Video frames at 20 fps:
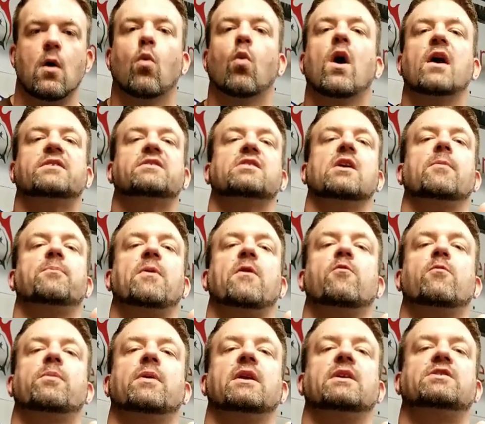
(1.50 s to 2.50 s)
What's up,
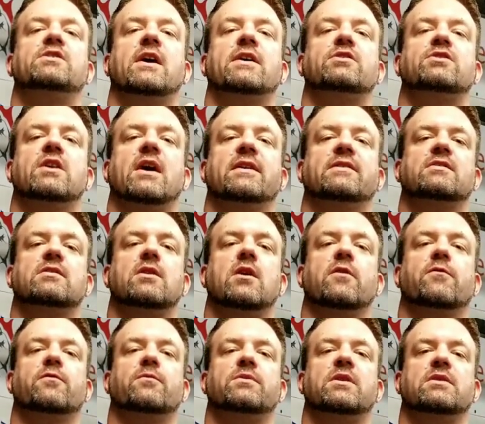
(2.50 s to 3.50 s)
everybody? Jed Johnson
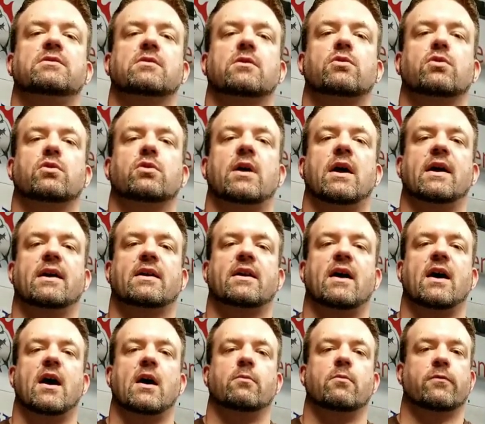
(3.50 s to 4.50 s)
here from
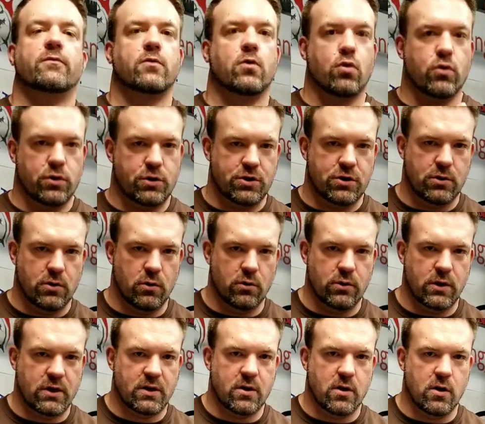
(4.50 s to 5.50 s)
DieselCrew.com. Of course, you know
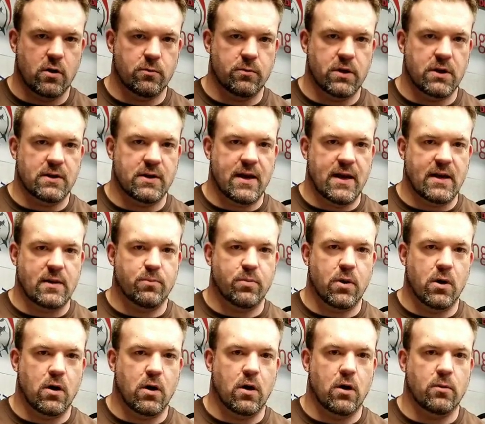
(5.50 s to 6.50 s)
they call me
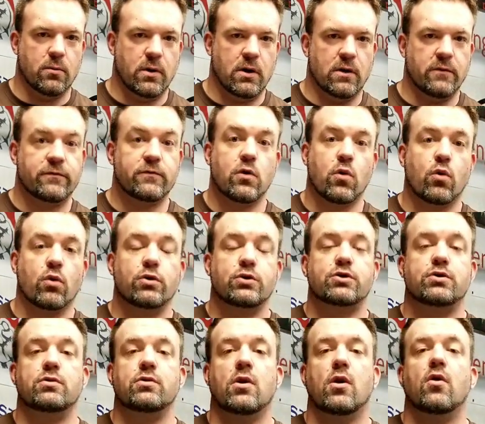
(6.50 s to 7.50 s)
Napalm, and of
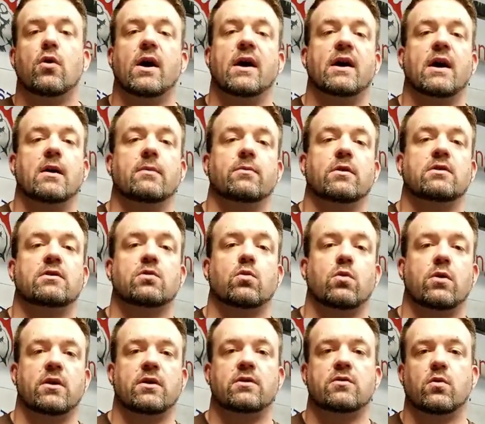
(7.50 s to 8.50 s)
course, you know I am the
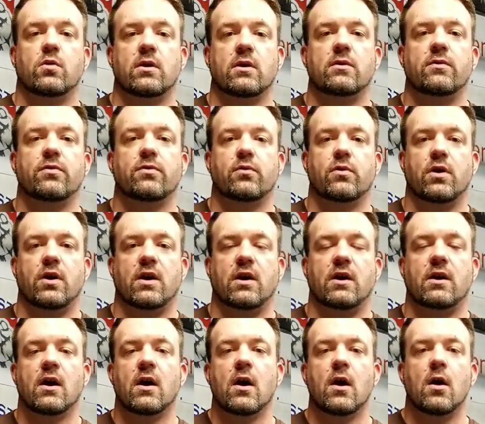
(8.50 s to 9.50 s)

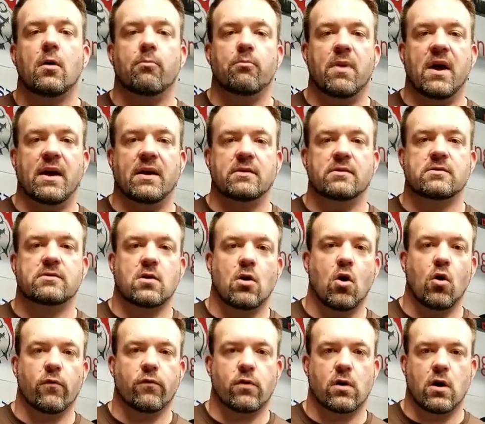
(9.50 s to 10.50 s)
2023 Men's
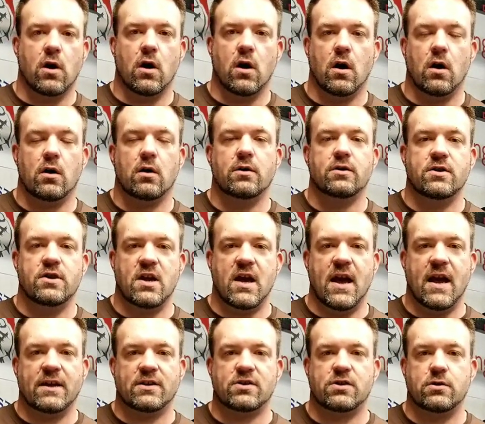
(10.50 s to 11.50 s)
Overall
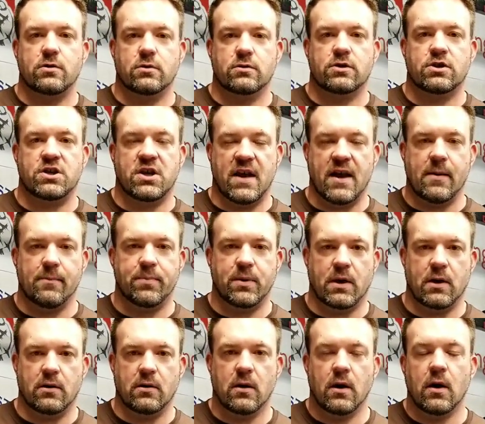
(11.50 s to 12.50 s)
National
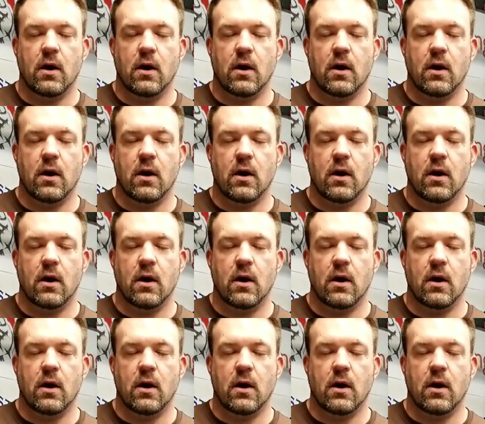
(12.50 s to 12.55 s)
Champion.